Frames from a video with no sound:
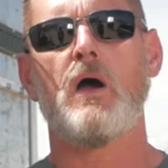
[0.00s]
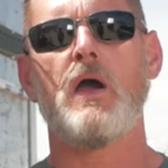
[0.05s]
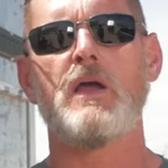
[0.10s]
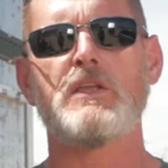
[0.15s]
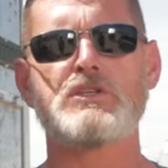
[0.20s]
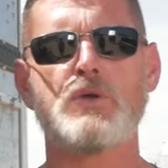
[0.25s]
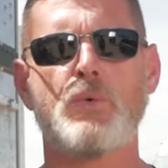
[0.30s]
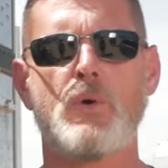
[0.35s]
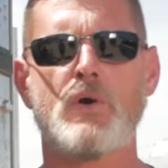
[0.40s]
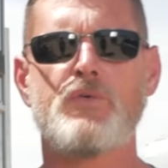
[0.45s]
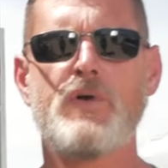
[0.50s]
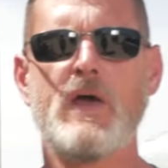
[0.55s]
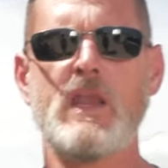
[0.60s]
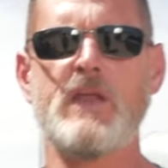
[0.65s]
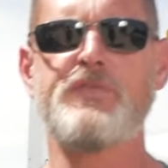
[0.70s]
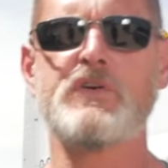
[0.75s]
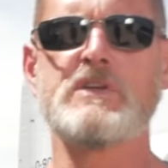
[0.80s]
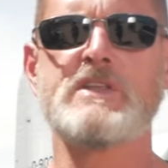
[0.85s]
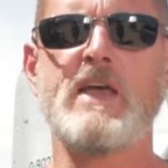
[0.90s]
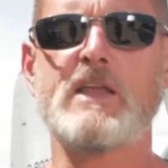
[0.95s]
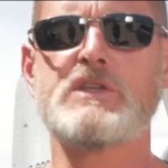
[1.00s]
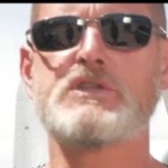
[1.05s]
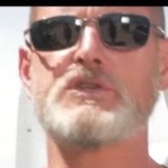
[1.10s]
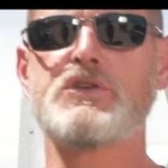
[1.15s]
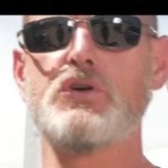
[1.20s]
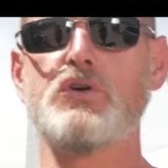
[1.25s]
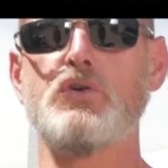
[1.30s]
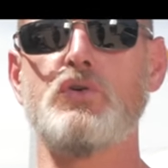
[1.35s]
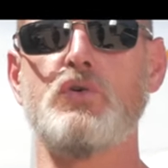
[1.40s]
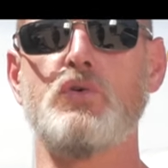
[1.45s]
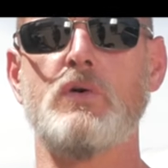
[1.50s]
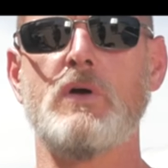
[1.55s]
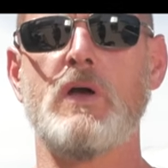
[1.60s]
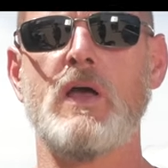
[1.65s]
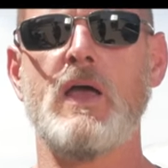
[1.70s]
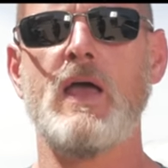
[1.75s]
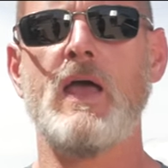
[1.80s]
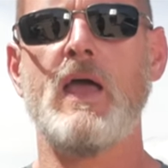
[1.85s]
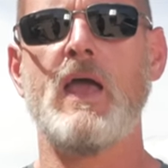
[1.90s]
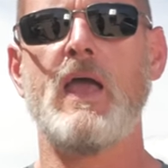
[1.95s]
All right, so we're ready for day two.
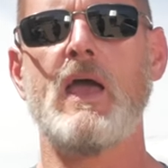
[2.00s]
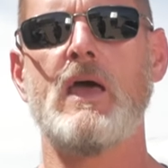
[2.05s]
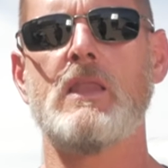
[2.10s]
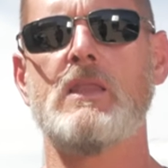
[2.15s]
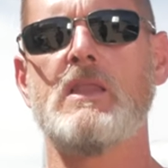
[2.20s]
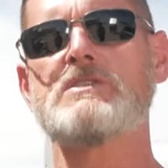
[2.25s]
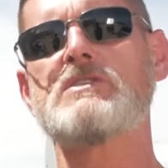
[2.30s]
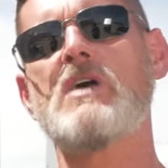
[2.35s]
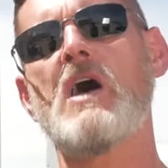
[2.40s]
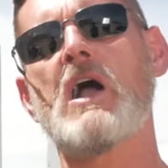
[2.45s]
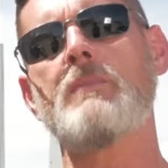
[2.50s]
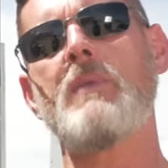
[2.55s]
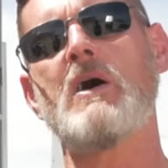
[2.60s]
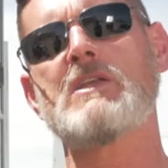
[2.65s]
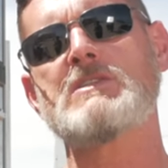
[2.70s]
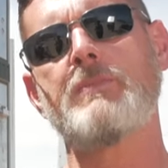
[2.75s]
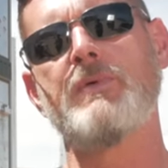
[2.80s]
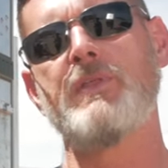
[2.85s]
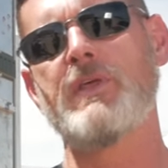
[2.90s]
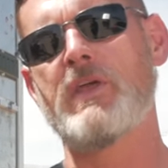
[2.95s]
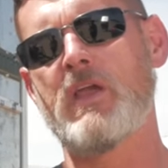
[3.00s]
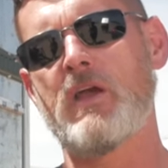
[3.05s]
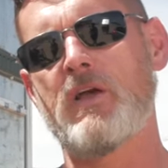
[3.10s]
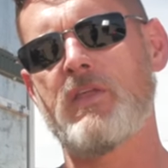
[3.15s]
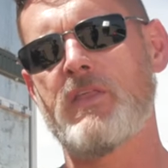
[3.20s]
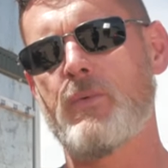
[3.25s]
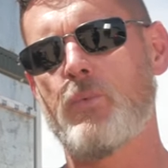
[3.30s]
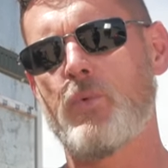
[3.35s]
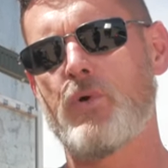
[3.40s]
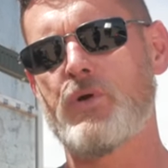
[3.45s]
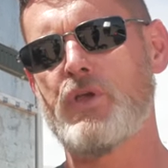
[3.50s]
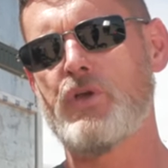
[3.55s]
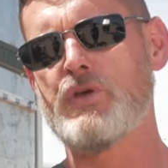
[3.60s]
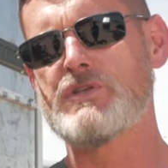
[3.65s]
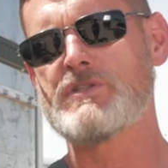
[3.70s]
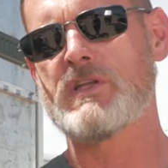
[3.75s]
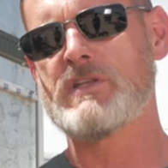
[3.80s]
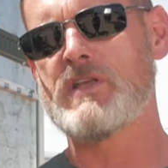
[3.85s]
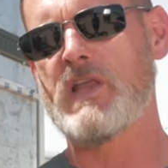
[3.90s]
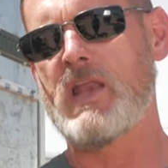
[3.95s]
And let's talk about some of the gear that we're
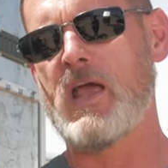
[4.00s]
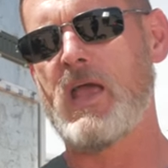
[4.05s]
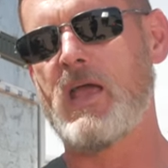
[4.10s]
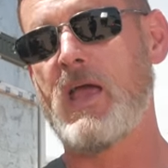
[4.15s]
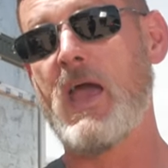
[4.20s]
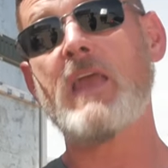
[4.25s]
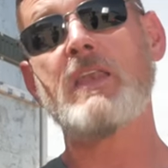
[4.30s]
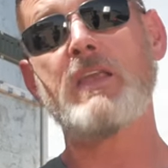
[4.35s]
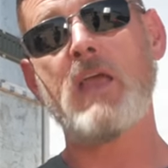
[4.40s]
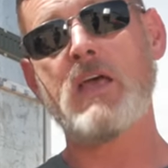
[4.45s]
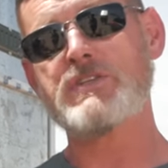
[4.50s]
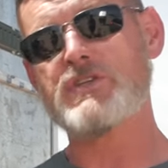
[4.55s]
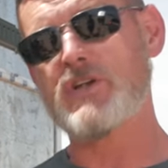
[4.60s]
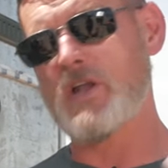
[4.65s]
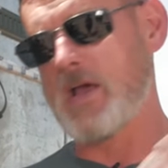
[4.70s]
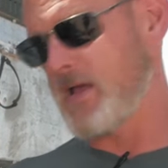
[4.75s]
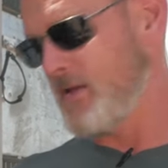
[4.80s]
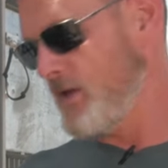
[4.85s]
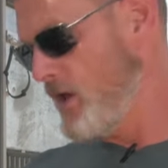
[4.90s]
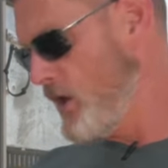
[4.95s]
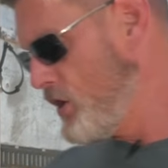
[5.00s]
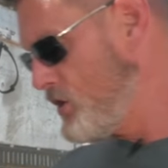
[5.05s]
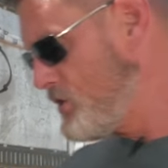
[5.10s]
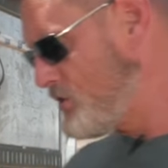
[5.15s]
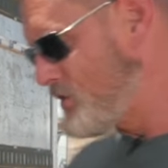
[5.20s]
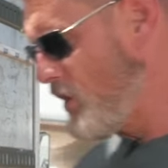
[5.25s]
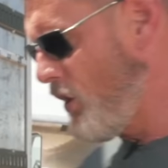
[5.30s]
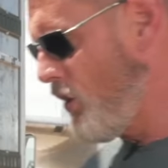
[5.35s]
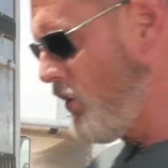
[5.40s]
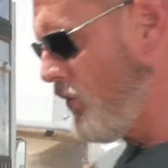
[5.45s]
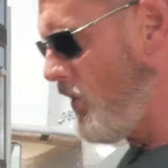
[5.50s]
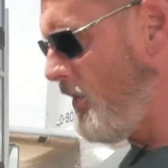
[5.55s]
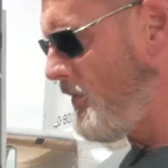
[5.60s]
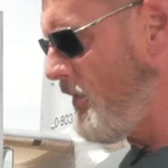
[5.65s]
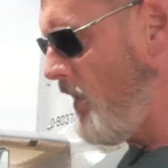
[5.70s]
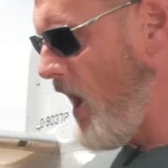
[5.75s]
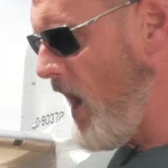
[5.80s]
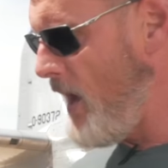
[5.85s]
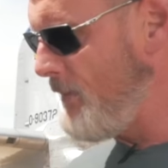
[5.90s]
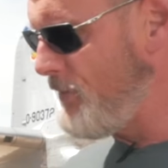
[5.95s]
using today and yesterday. So
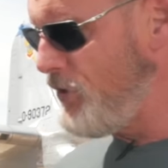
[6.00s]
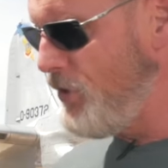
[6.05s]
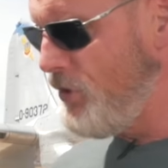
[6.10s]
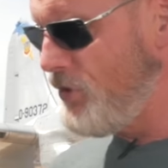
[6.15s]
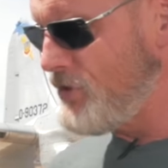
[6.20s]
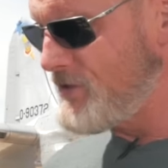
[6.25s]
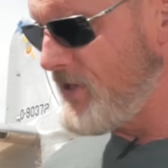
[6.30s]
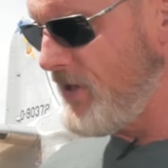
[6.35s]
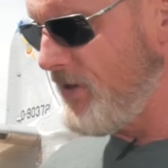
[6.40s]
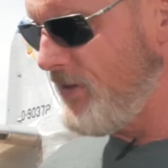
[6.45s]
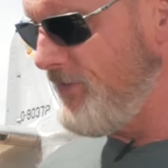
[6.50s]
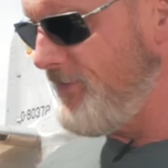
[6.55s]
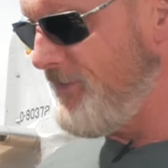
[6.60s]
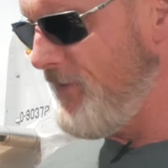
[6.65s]
I'm using the